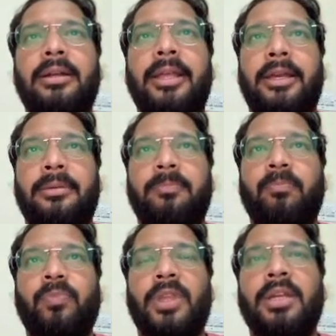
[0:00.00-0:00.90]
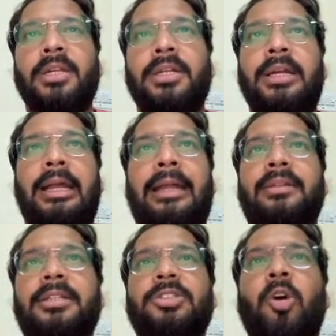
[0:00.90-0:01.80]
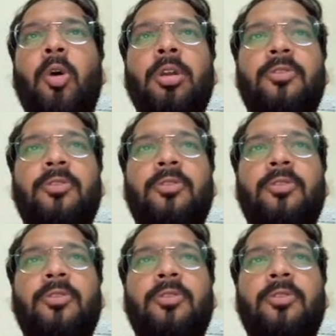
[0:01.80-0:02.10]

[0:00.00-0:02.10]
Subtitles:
here, and this whole